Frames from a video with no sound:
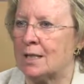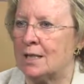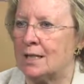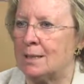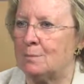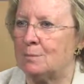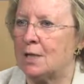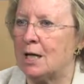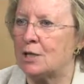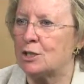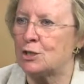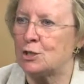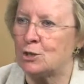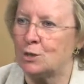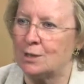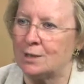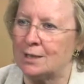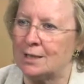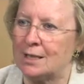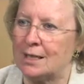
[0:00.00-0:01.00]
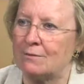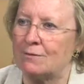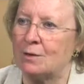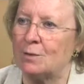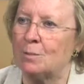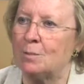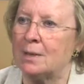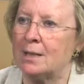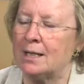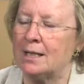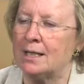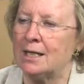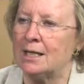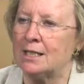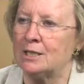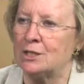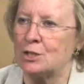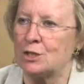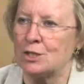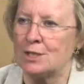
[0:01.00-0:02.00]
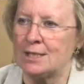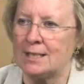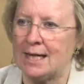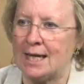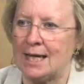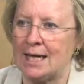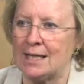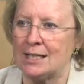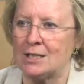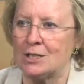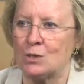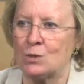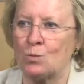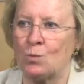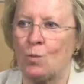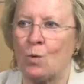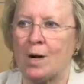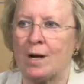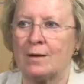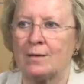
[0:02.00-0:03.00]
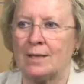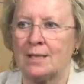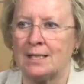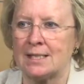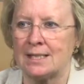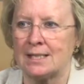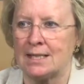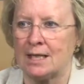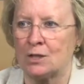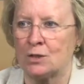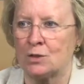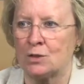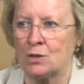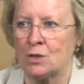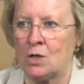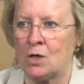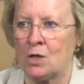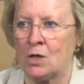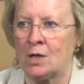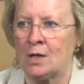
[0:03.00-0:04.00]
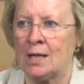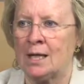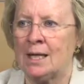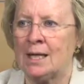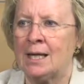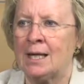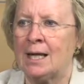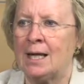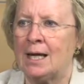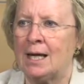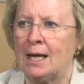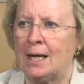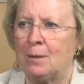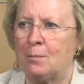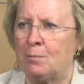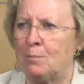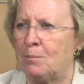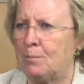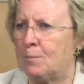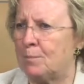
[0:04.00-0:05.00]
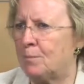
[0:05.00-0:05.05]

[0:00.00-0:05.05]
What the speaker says: I'm not sure that everybody understands where these centers are and